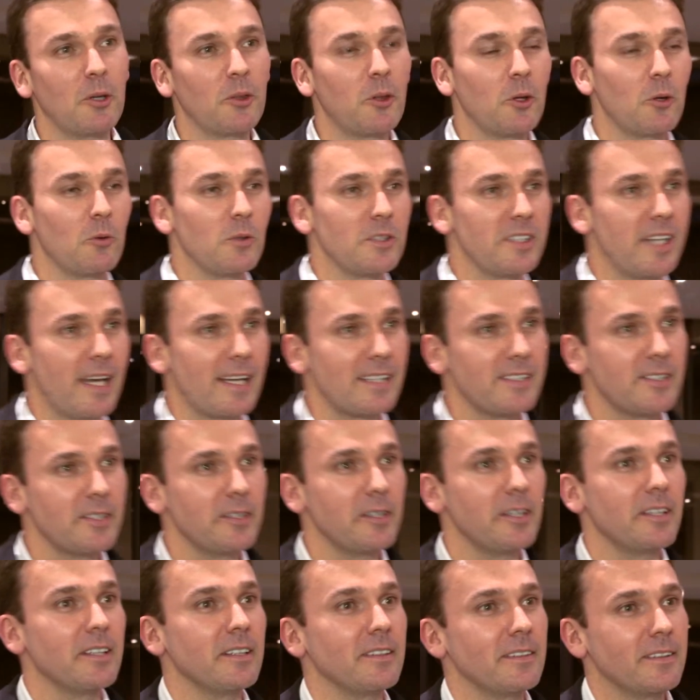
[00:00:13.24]
I thought it was
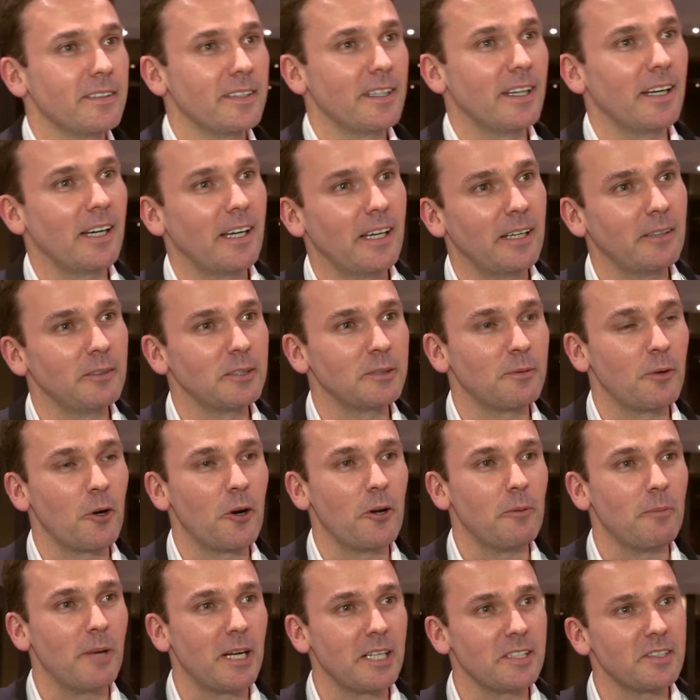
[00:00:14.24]
excellent. It's
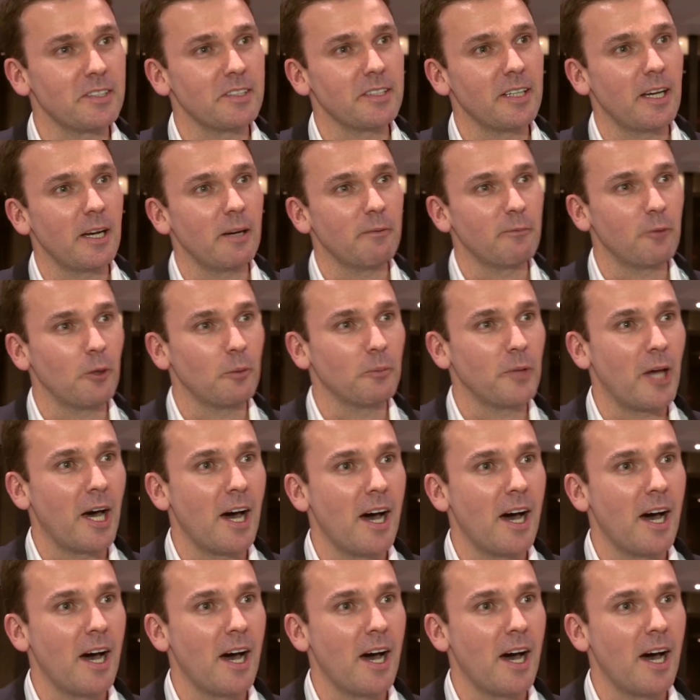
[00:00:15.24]
very much from the